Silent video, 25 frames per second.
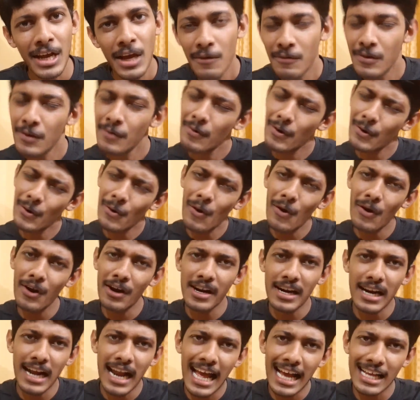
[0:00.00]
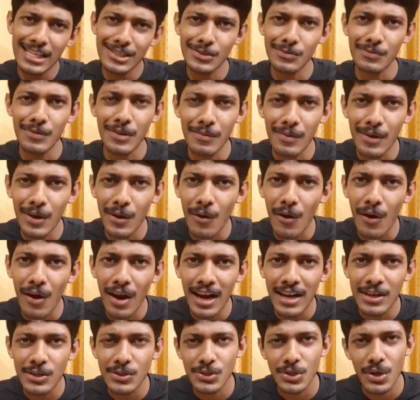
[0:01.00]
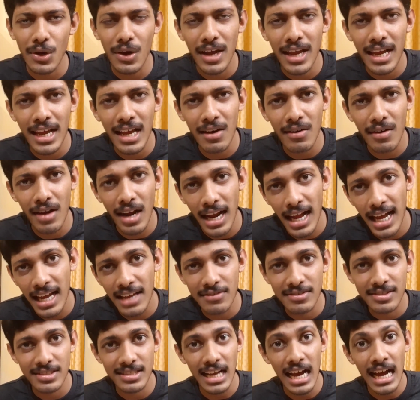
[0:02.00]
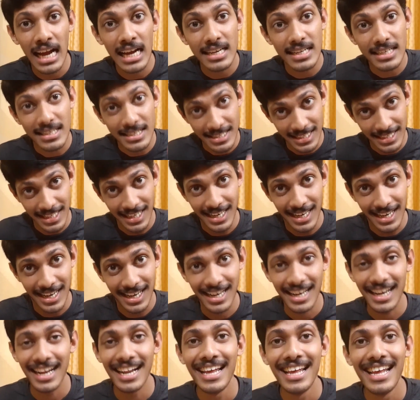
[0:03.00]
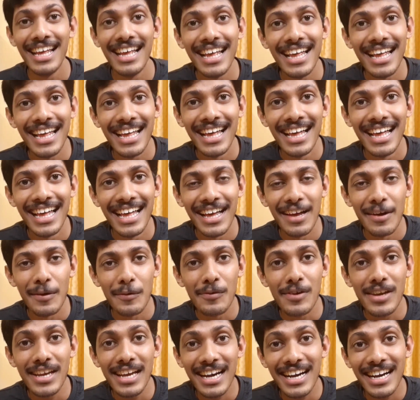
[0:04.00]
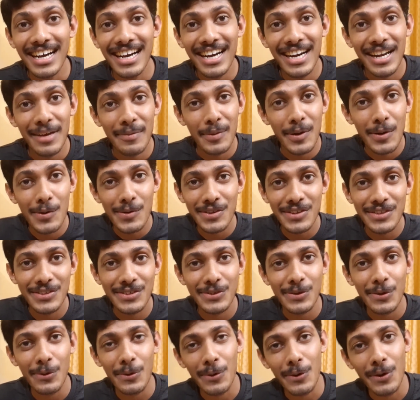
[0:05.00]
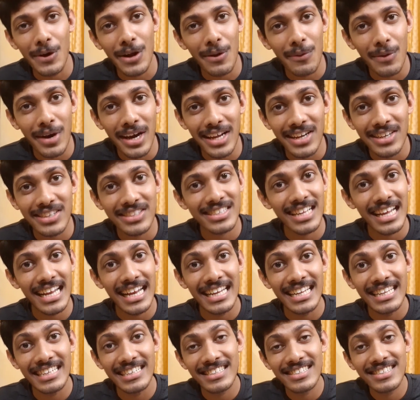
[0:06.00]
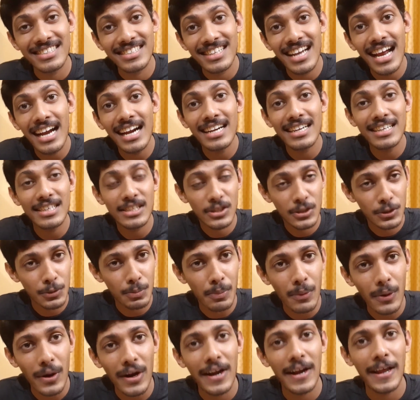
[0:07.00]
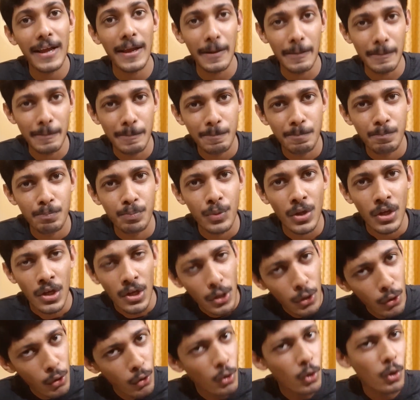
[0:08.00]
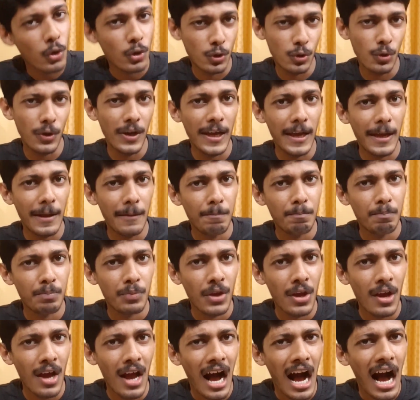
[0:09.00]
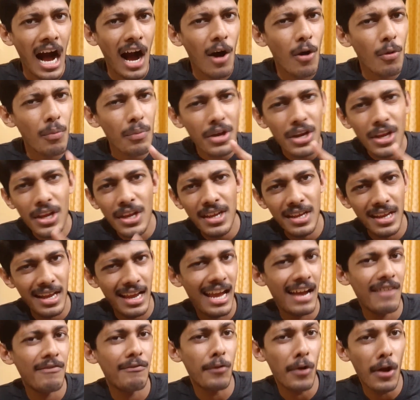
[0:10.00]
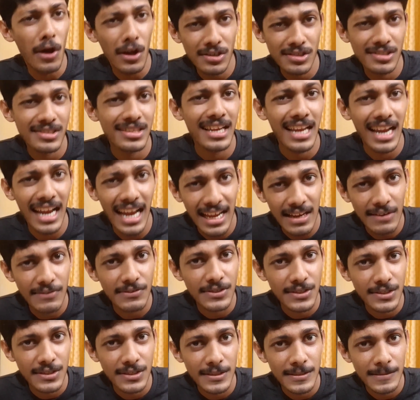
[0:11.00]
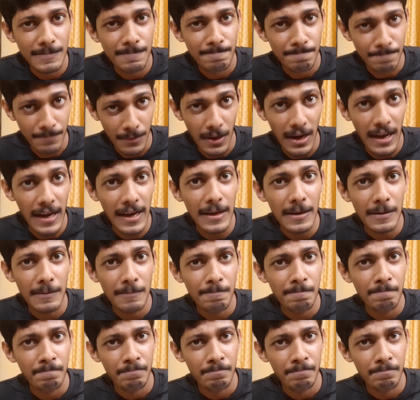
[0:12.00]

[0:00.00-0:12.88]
We were all relaxed, we were all enjoying our lives until we heard about this coronavirus and it started spreading. You know, today, how many have lost their lives, right?